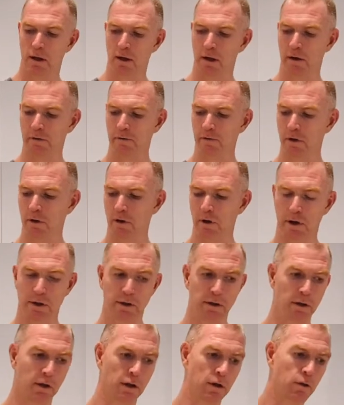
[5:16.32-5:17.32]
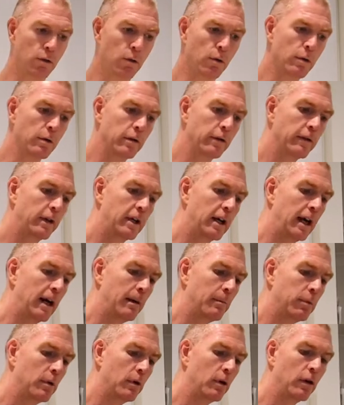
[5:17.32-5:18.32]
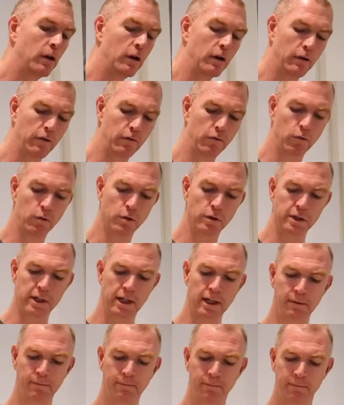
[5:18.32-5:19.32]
I've got a quarter of a cup of water.